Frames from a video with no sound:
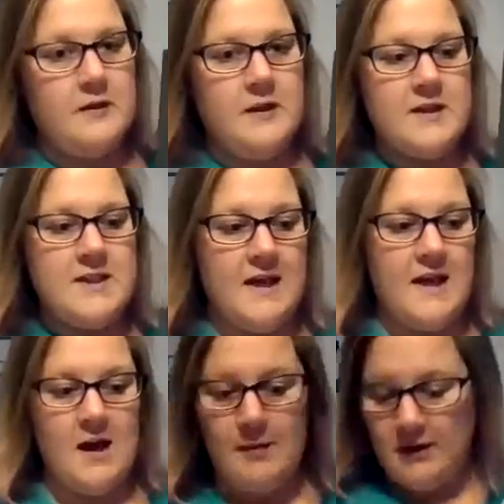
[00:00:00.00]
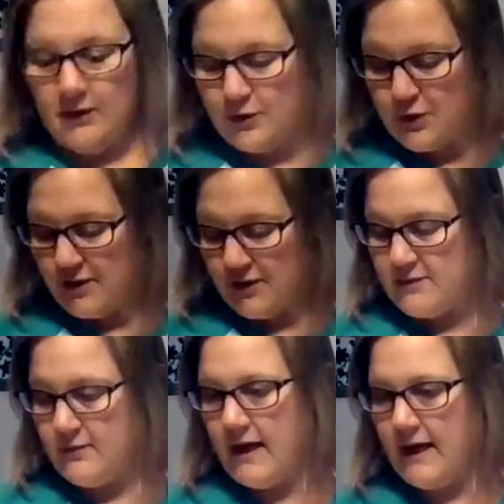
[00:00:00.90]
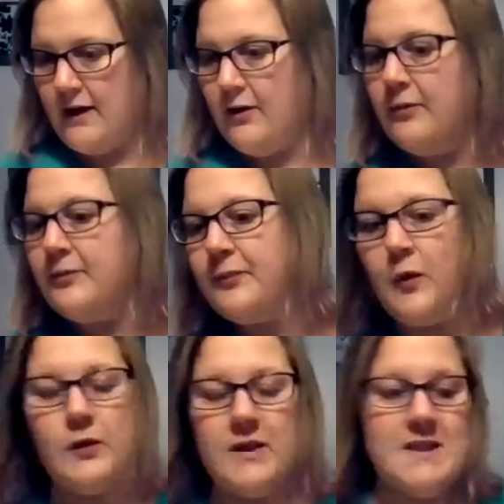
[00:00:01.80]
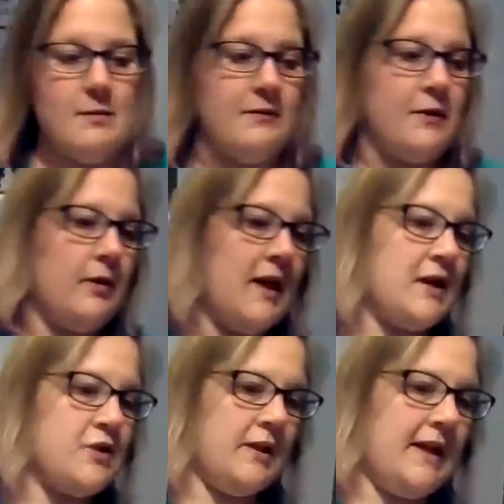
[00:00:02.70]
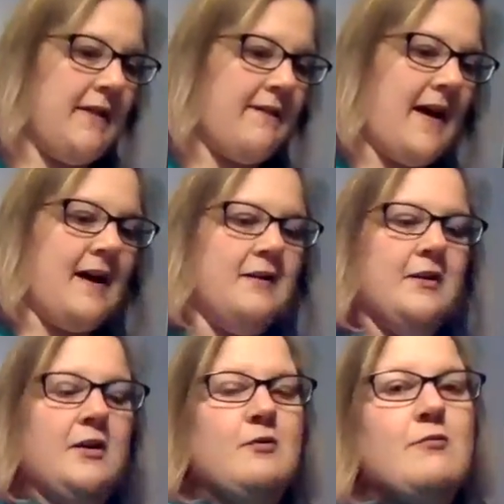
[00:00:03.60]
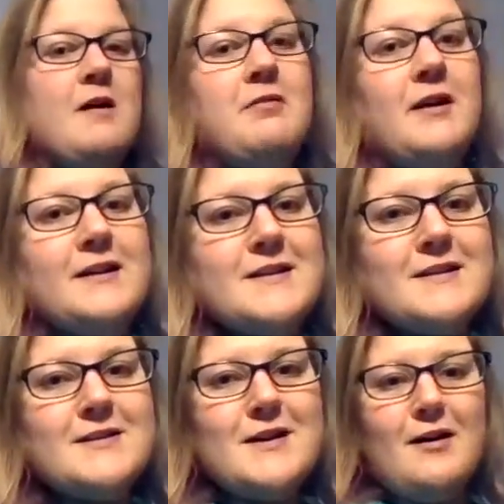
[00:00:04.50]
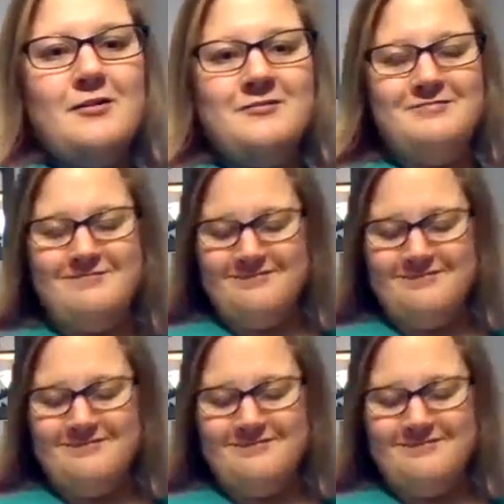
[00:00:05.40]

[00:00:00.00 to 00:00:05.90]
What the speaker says: feel like saying happy little trees right now. Only some of you will actually get that reference. So